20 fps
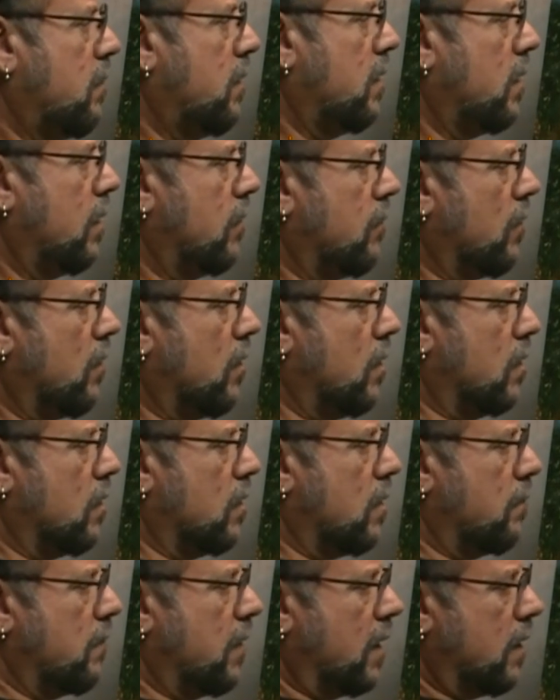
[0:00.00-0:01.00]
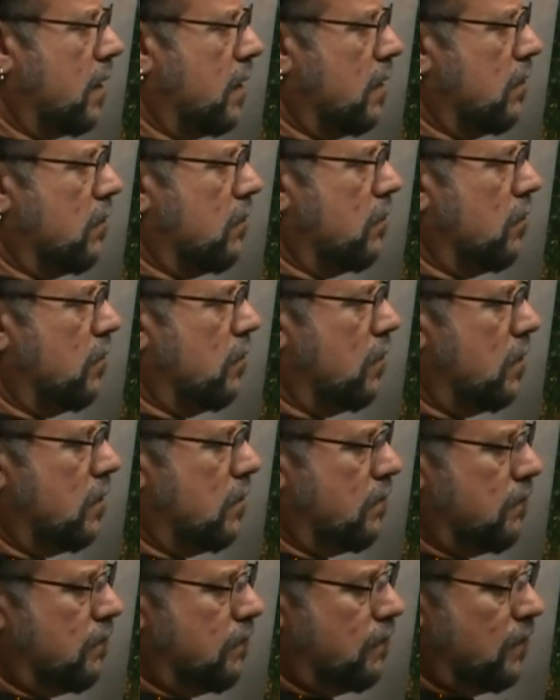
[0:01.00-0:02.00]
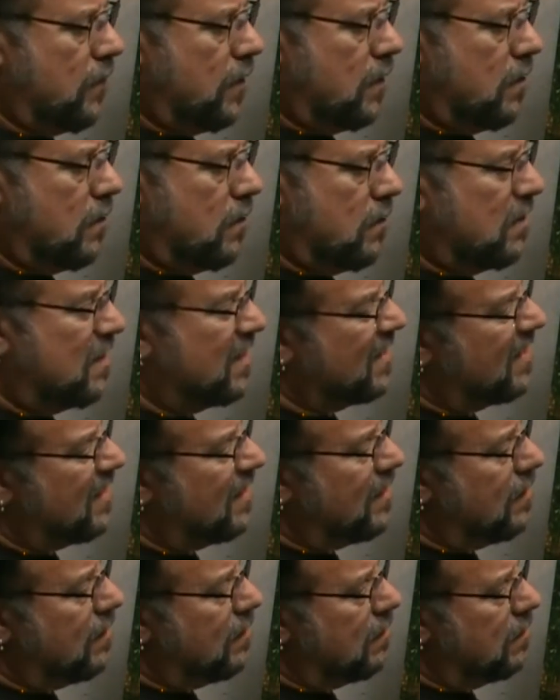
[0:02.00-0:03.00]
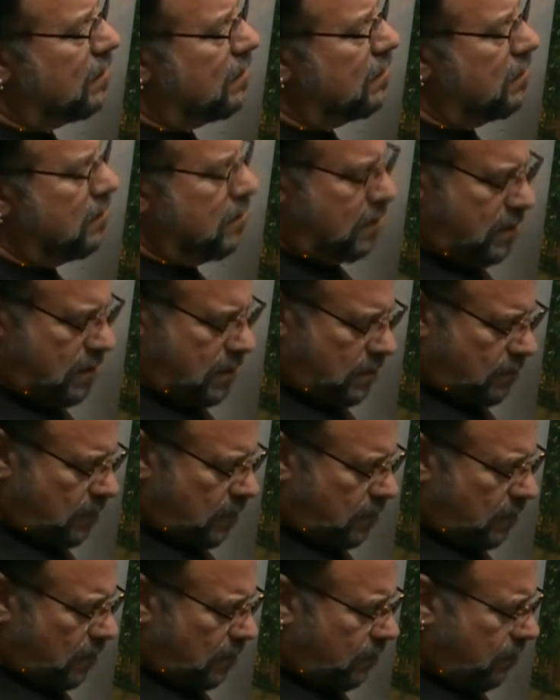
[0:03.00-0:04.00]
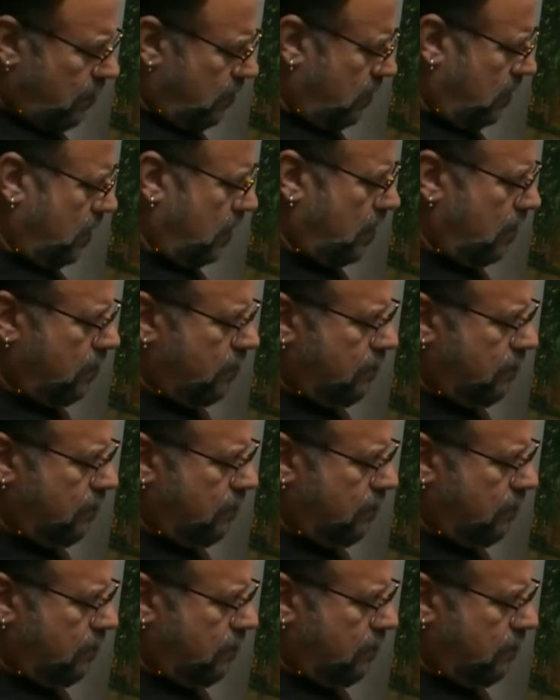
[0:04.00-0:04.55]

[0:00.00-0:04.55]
later on I'll come back in and do it. Maybe I'll do it now.